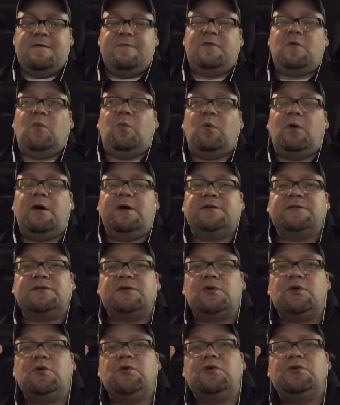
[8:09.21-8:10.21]
The ones
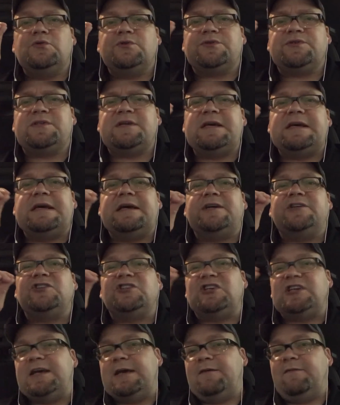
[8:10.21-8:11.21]
who you see
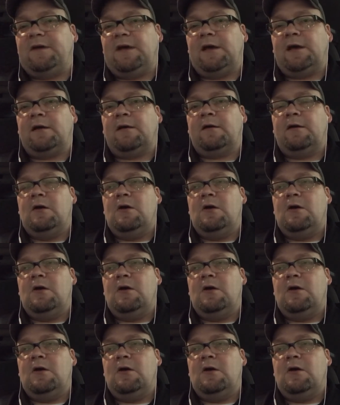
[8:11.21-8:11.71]
achieving